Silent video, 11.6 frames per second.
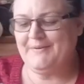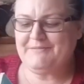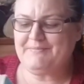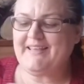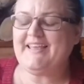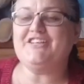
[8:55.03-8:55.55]

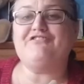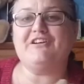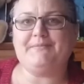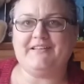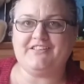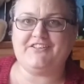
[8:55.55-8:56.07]
This bit here
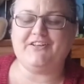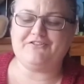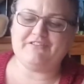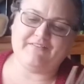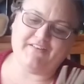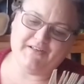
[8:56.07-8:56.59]
struck me as a
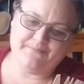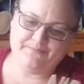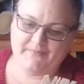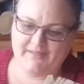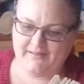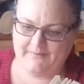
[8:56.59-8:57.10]
solo traveller.
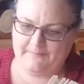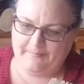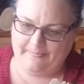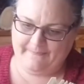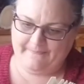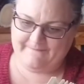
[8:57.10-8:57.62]

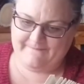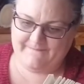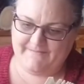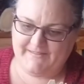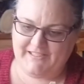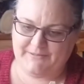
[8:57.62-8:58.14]

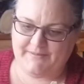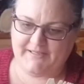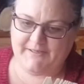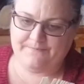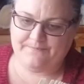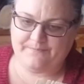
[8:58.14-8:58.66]
This
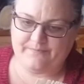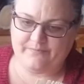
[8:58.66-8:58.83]
bit here.